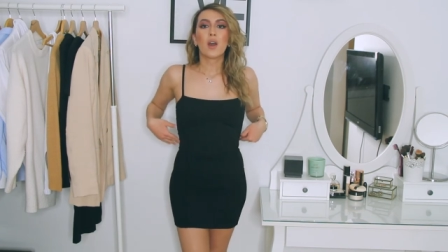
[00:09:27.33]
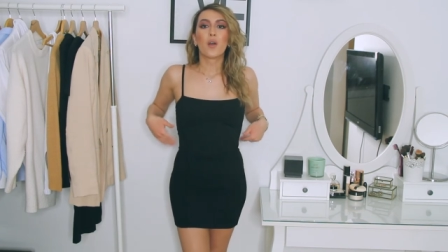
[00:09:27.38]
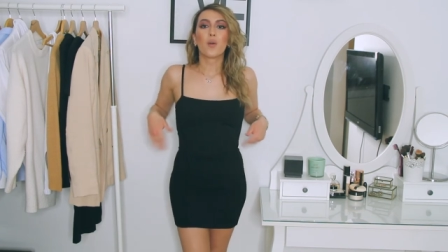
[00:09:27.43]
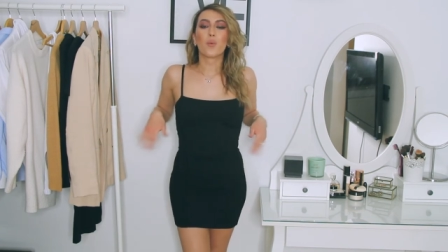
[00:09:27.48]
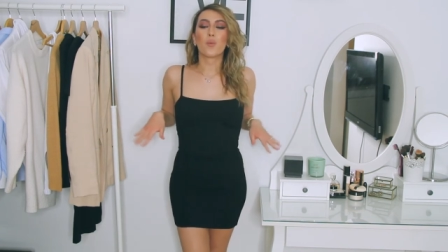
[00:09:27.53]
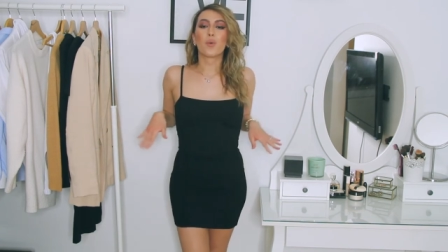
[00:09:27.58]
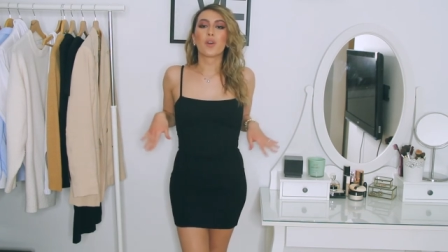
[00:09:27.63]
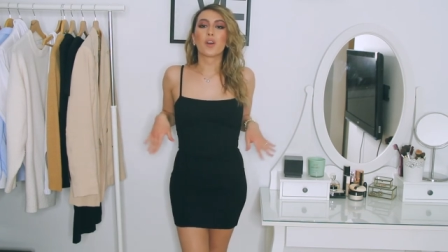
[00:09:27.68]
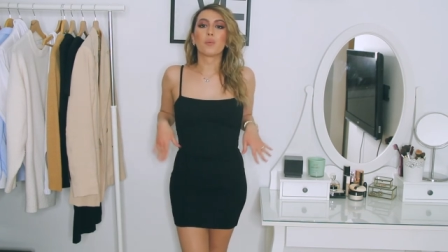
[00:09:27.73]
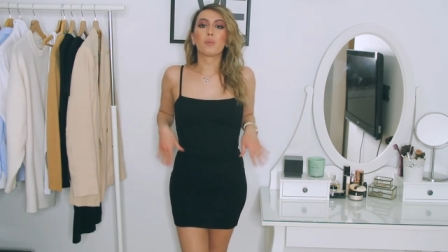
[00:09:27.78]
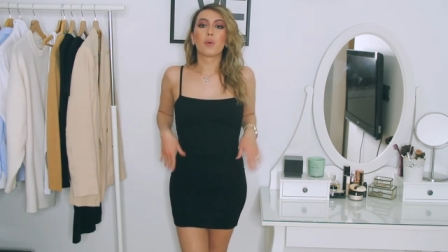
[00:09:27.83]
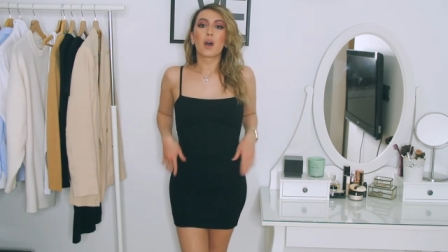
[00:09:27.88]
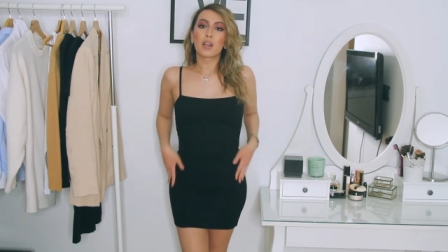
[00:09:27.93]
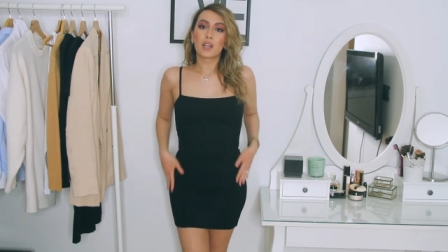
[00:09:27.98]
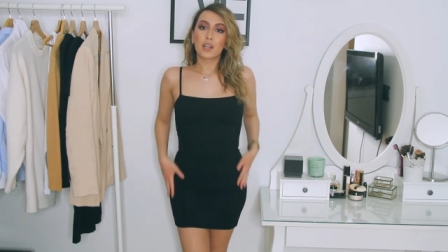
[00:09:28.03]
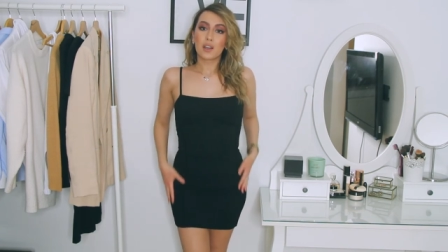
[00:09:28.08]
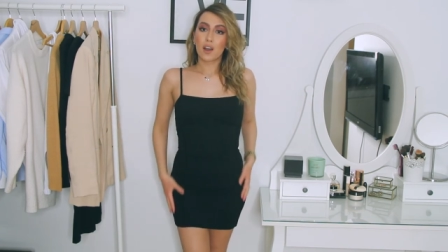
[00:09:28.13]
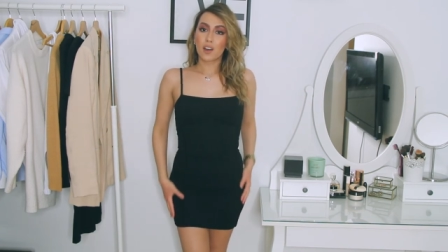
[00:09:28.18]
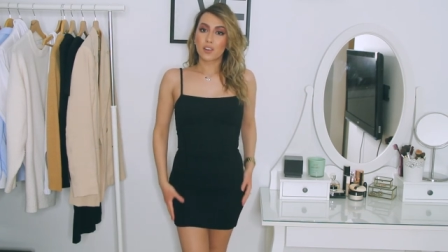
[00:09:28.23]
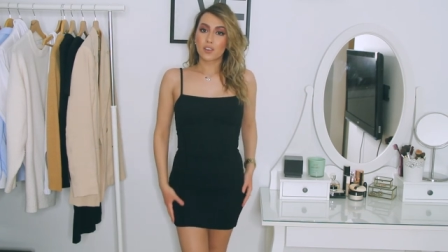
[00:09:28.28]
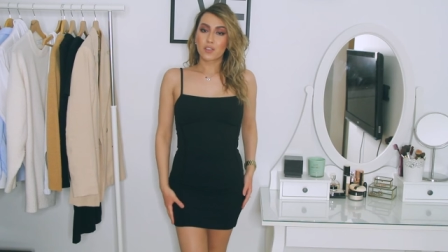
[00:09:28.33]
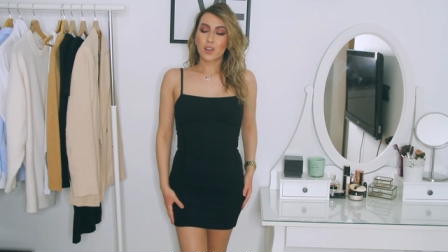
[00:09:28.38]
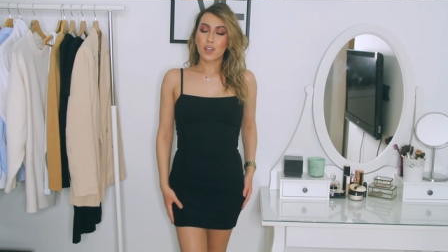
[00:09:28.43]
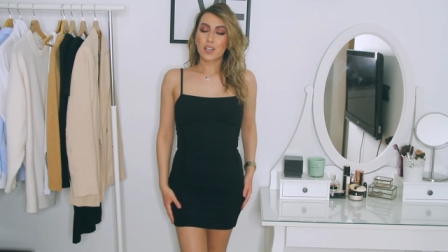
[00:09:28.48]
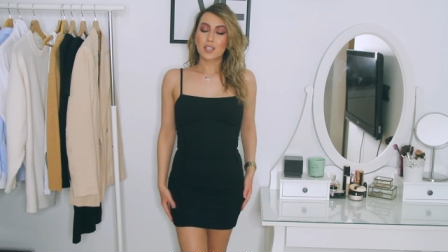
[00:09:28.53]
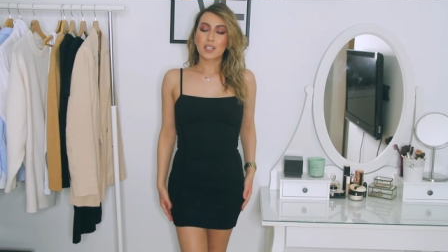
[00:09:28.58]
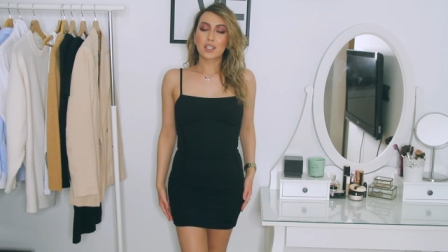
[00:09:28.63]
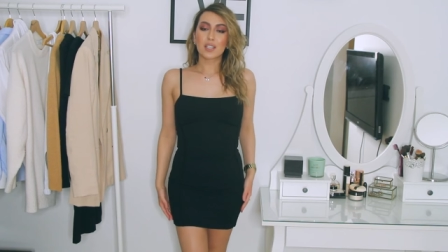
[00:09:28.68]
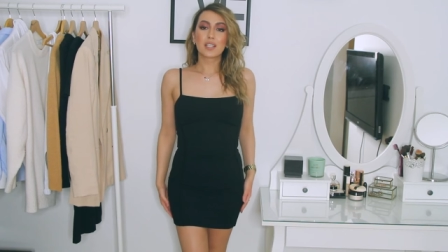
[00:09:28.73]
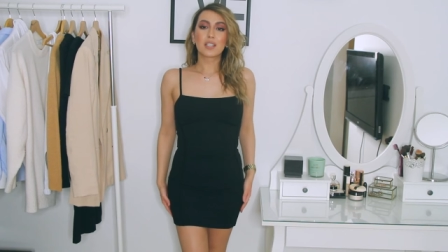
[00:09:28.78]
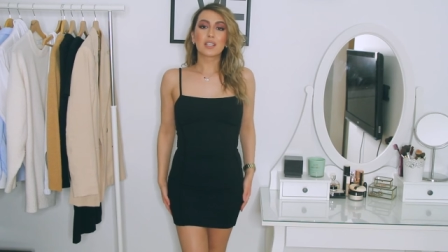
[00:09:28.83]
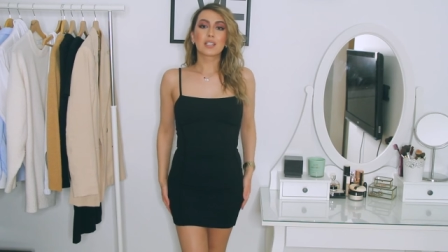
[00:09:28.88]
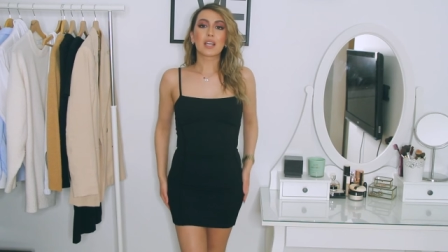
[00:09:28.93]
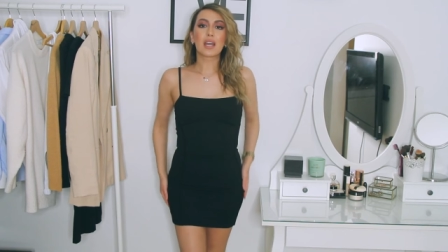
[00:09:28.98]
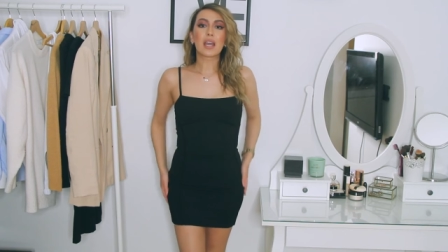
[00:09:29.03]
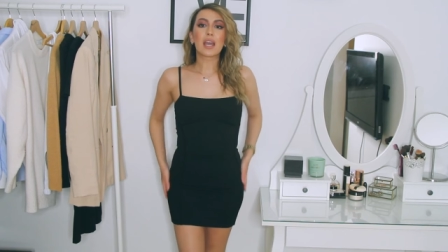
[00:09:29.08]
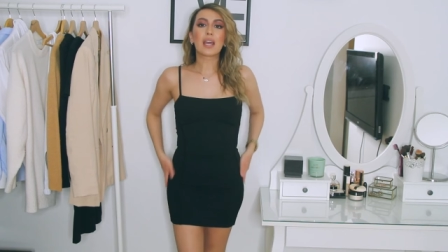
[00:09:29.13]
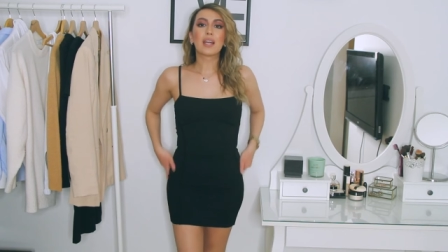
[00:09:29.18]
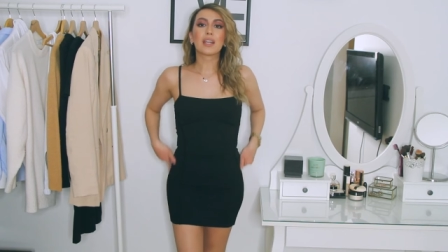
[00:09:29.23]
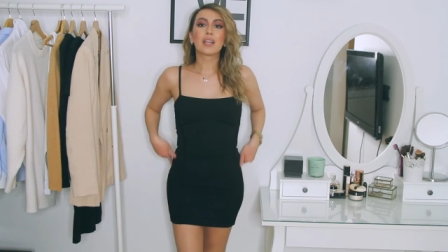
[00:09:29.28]
wear bodycon dresses
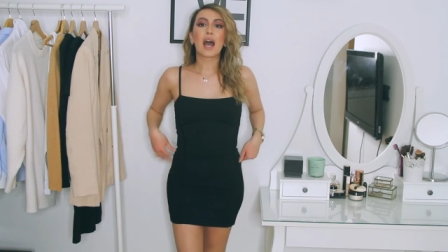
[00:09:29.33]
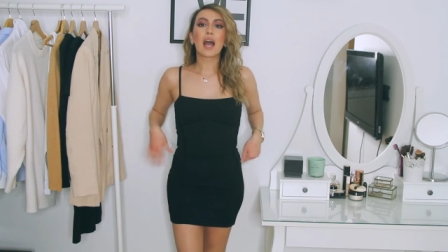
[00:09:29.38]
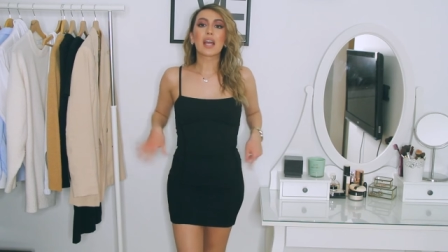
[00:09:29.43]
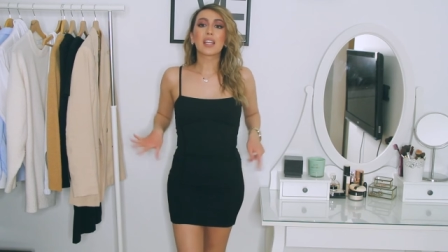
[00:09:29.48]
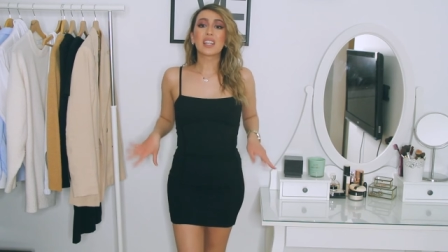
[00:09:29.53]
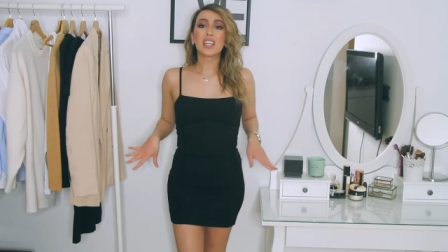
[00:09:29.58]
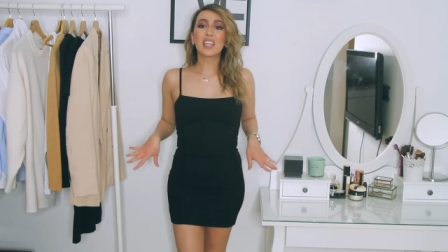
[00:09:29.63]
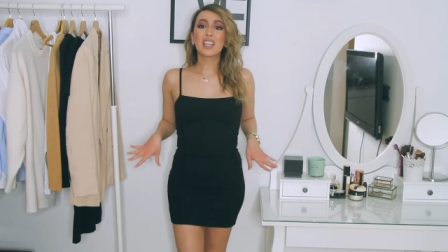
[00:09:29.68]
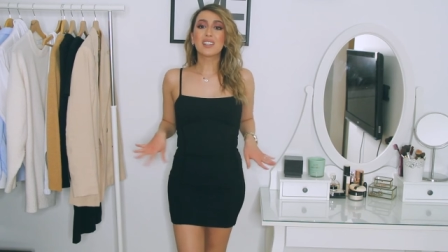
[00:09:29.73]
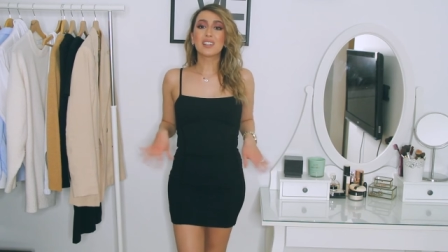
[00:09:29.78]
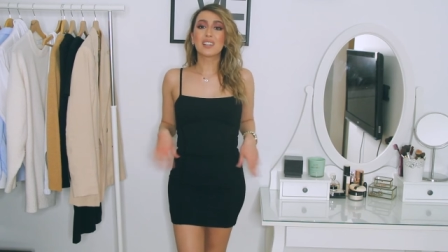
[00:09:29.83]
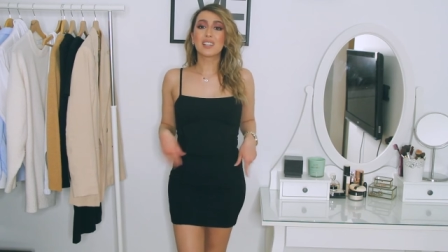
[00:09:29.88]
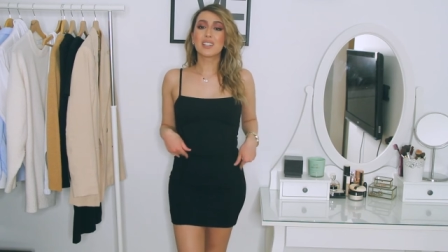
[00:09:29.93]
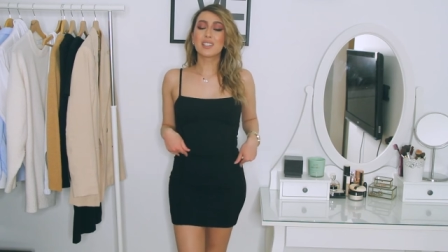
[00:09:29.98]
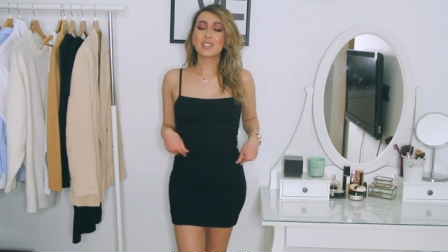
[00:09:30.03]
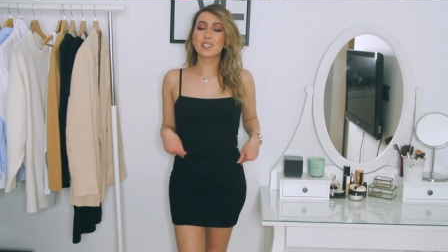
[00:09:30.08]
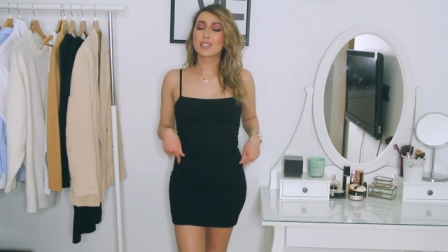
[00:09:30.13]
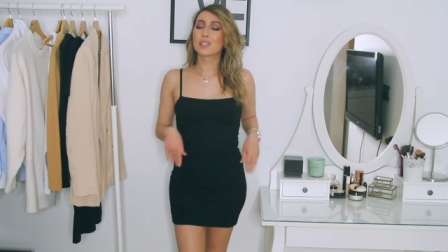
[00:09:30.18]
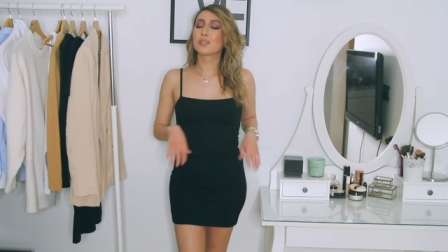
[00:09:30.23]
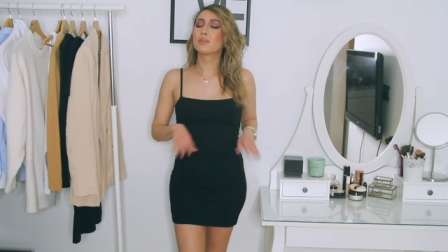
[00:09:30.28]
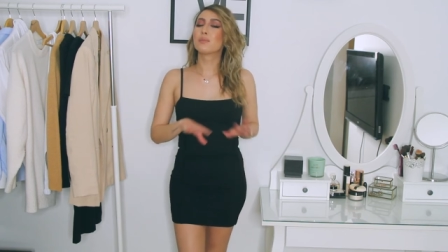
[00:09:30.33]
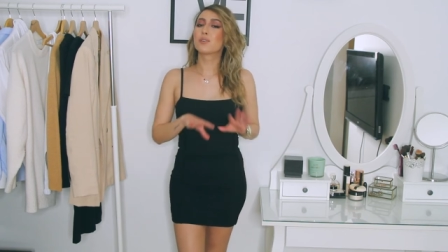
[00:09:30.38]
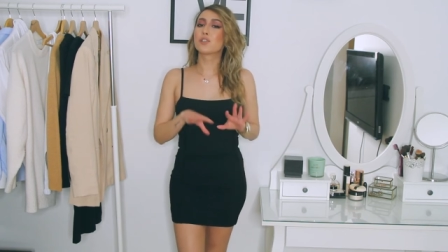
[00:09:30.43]
and I think this